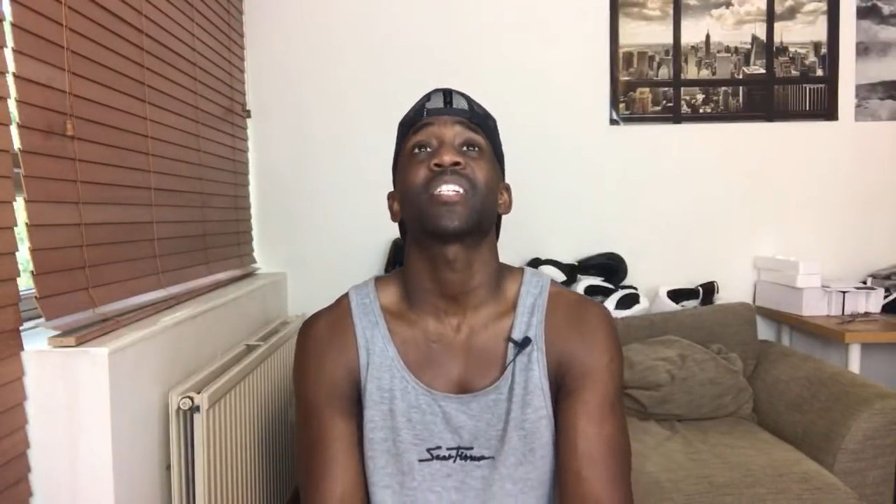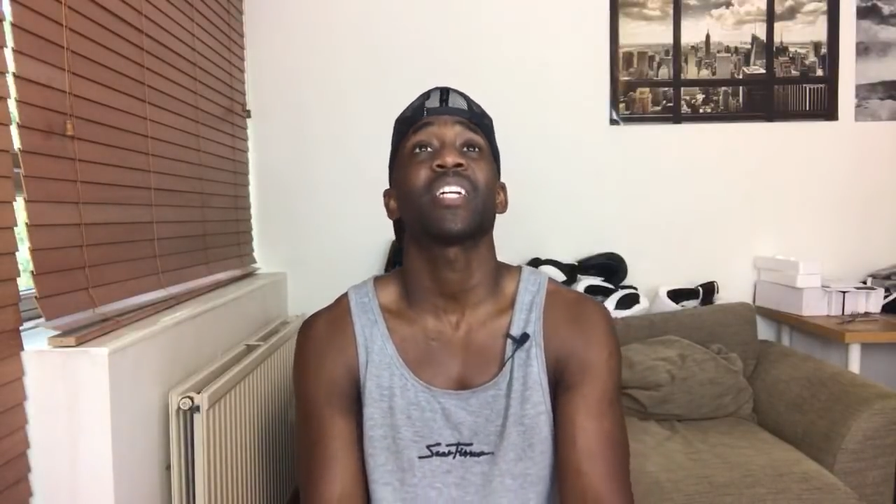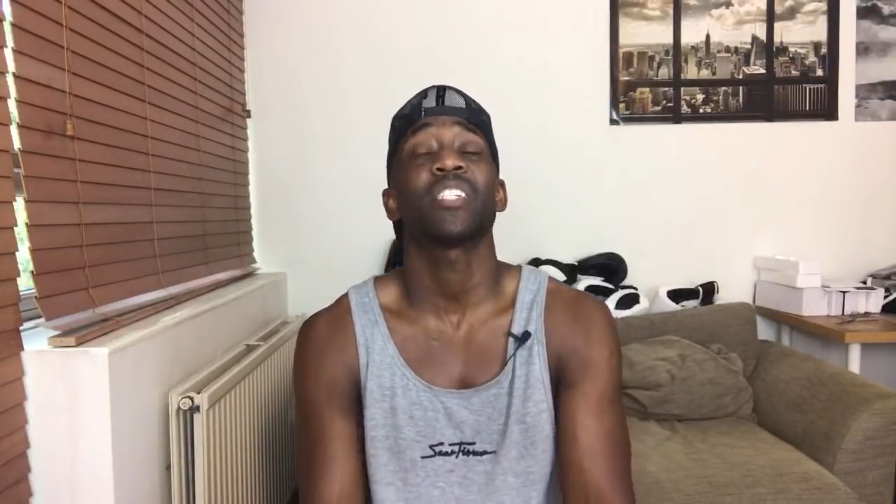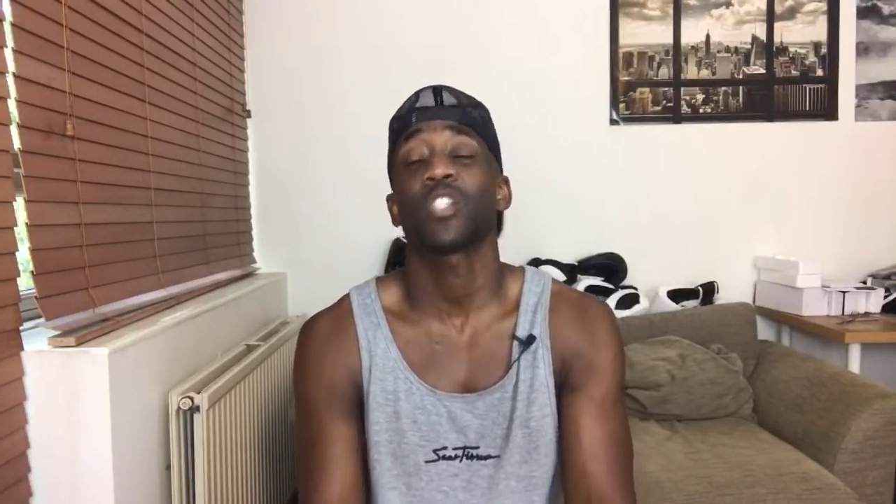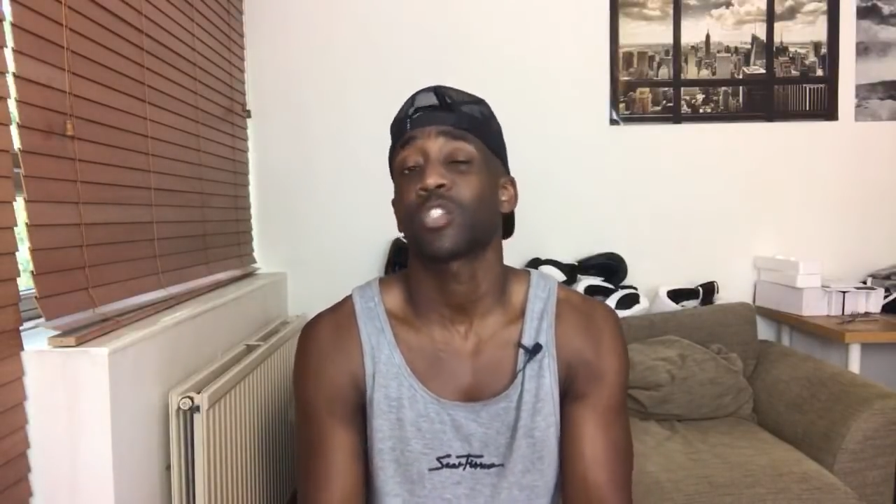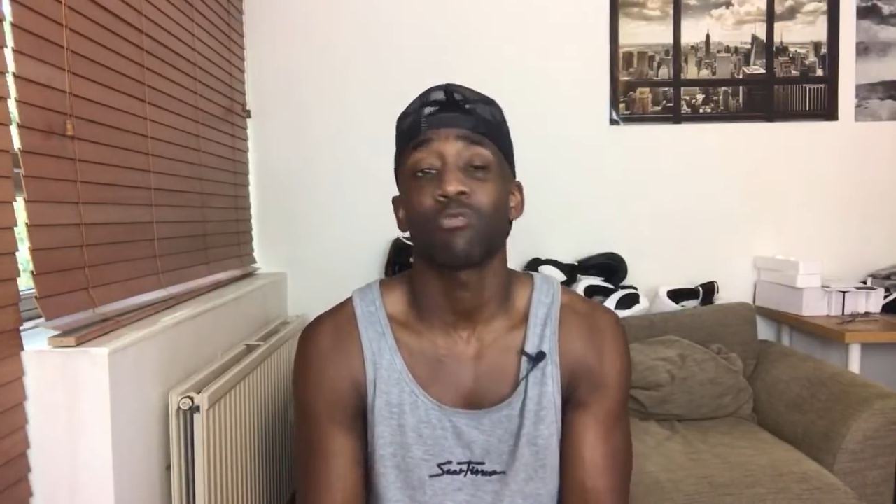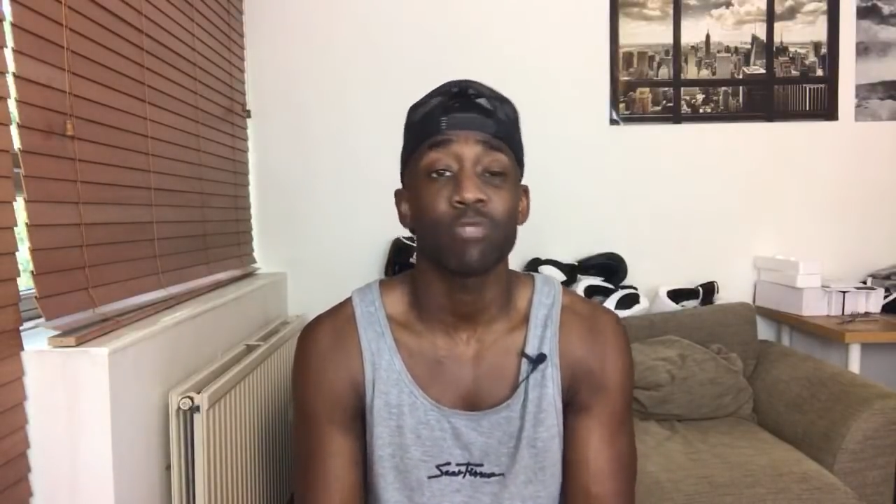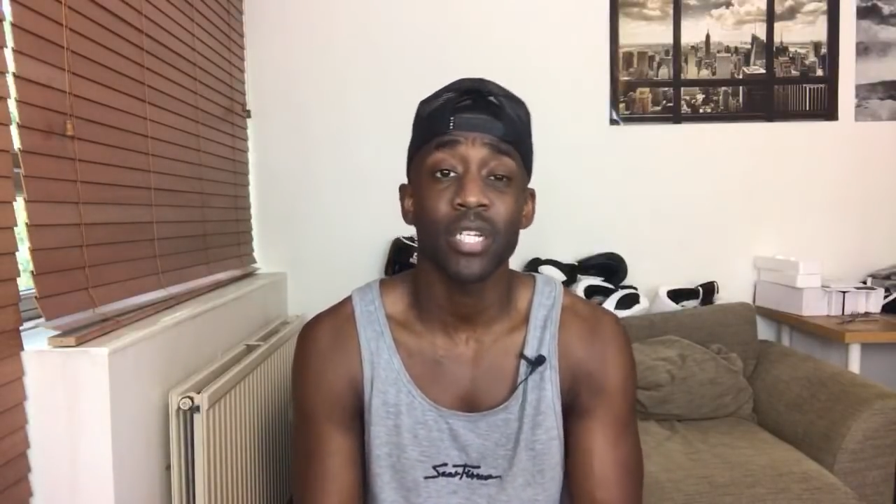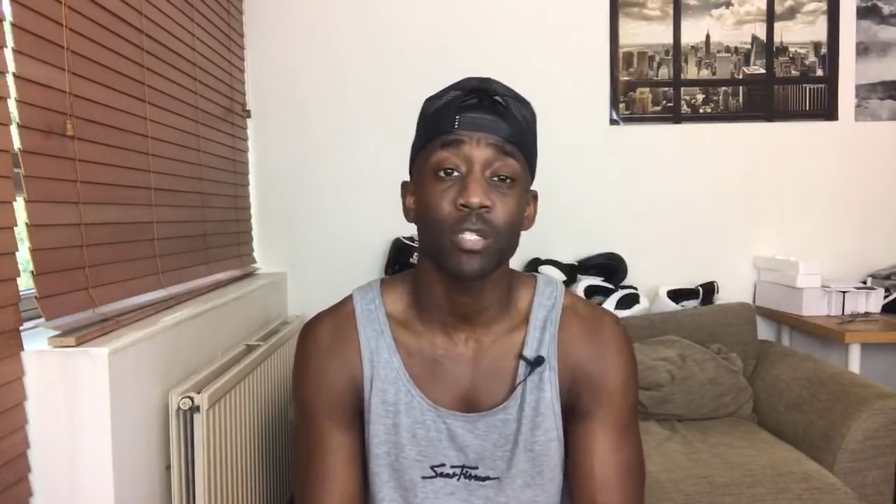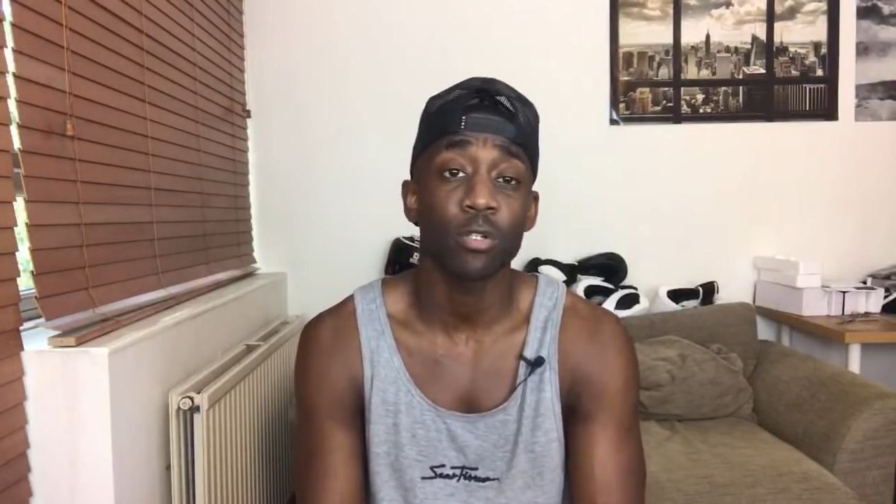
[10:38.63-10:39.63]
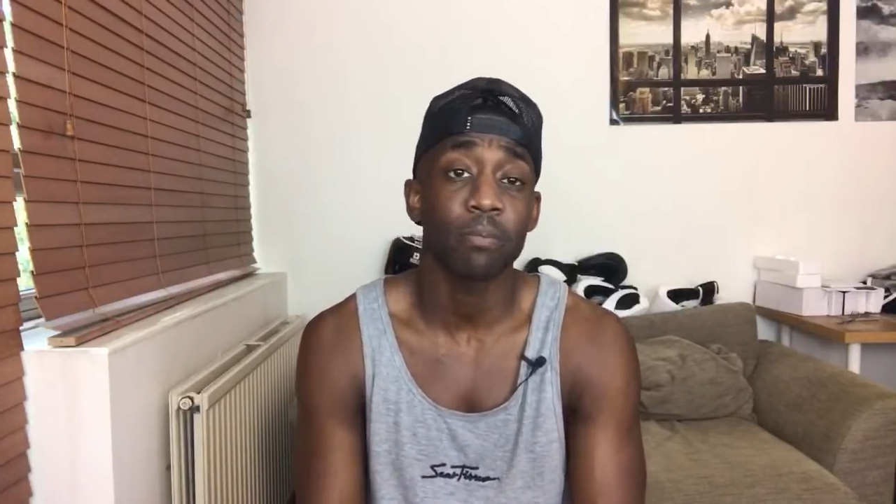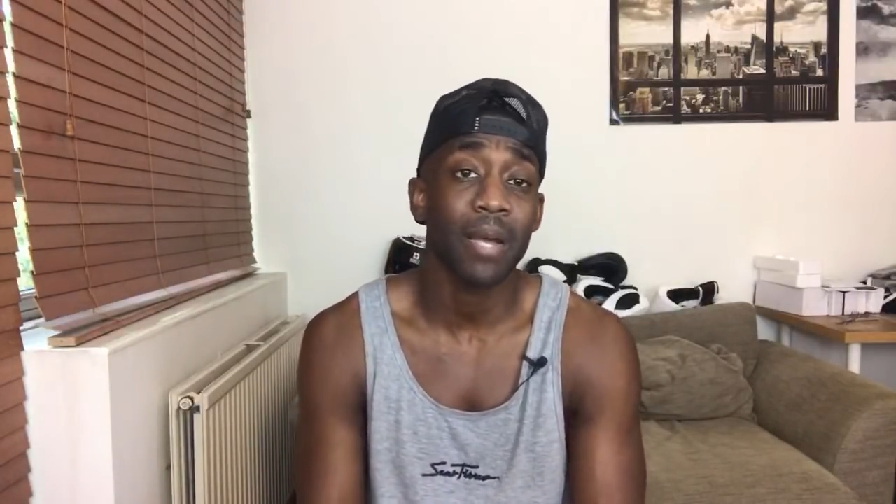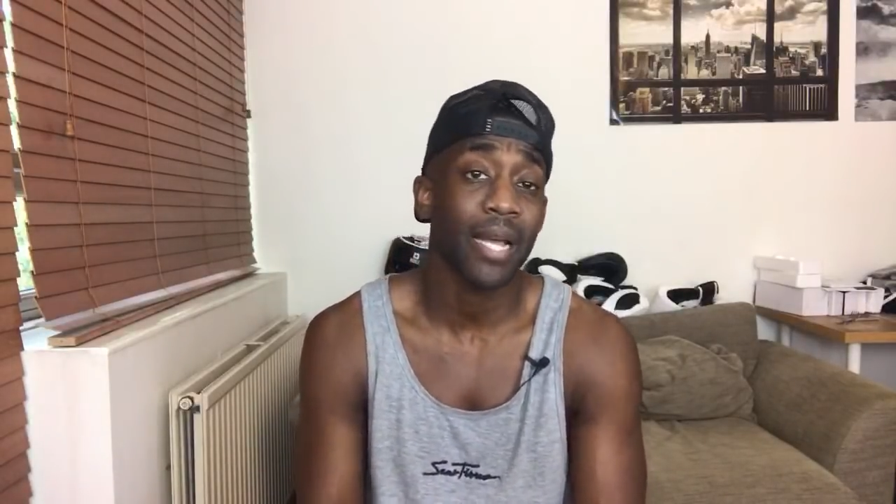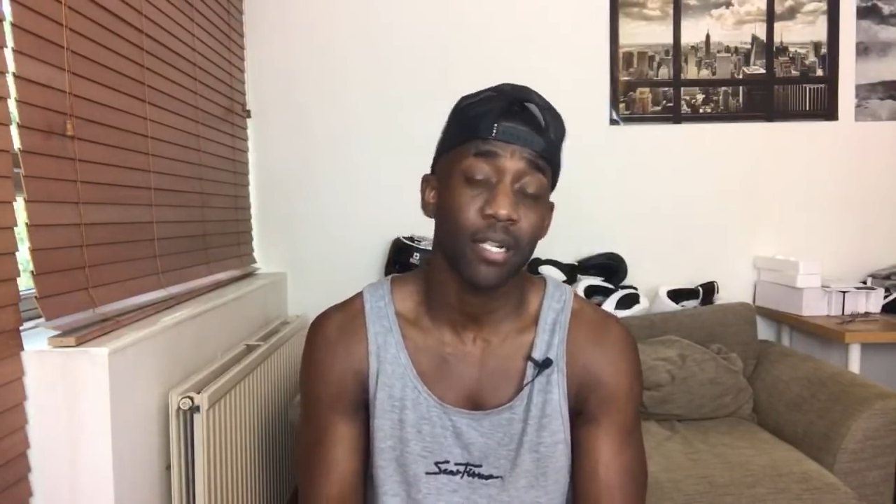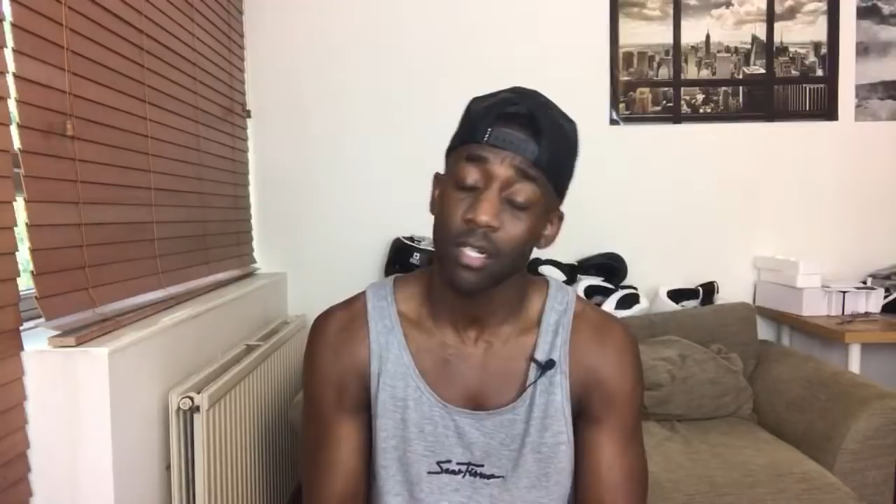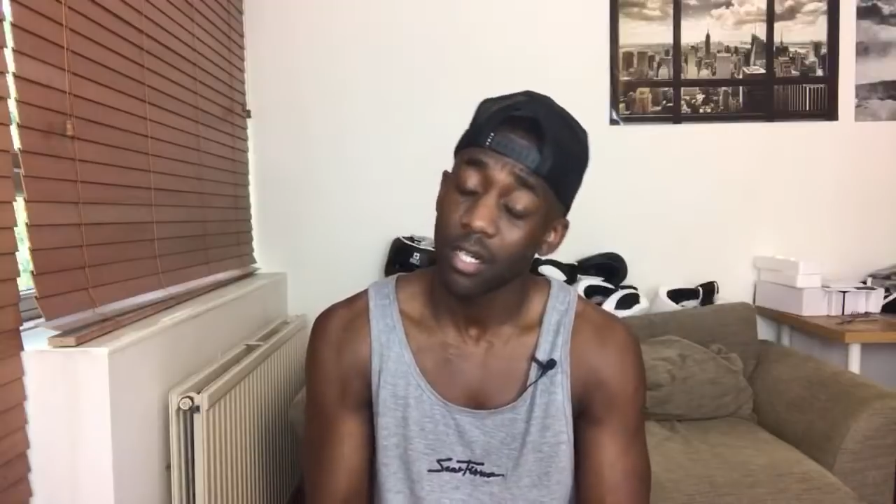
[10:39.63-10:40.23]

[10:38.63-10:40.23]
tell he's just a really good man,